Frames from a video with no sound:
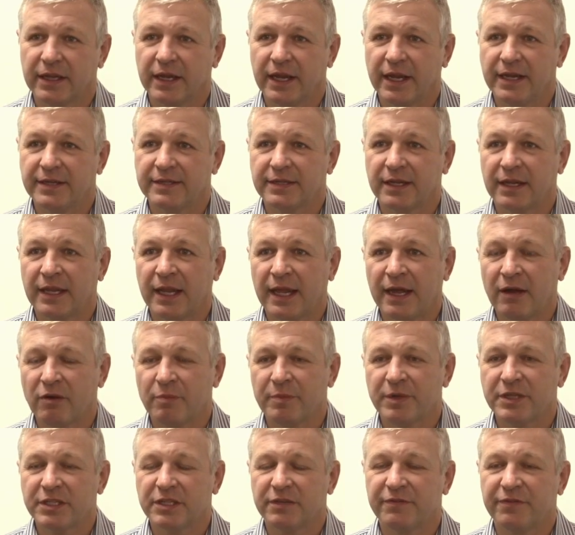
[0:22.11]
It's
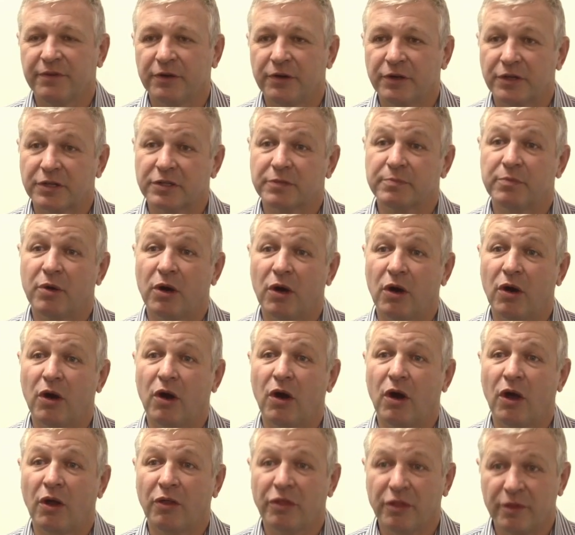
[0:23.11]
allowed me to focus more
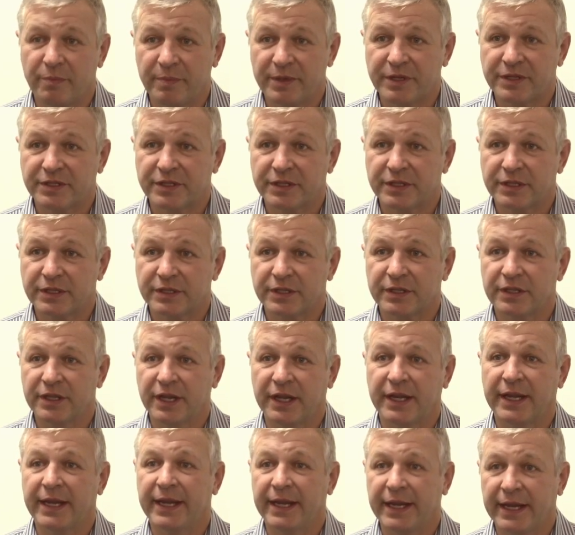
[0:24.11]
on the business
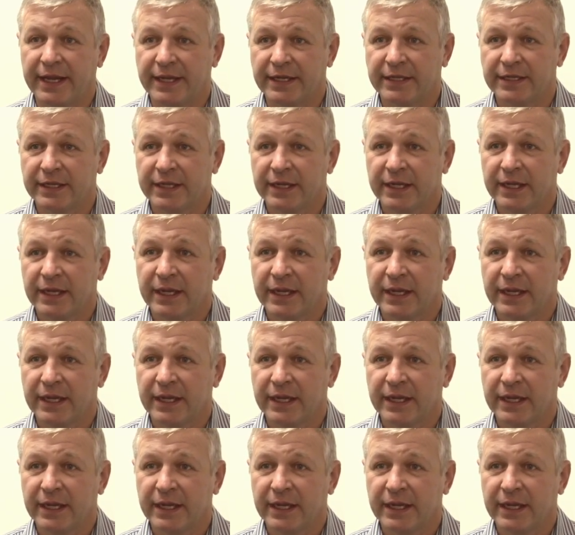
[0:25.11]
than in it.